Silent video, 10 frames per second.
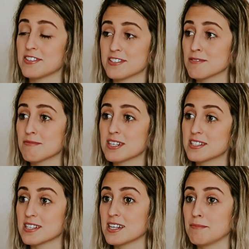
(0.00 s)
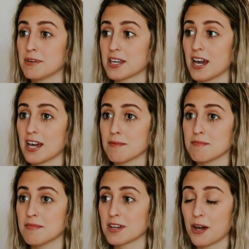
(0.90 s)
for some reason
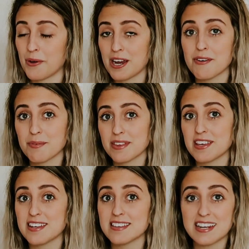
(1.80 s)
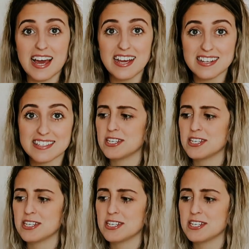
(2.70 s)
became coherent with the, the, next.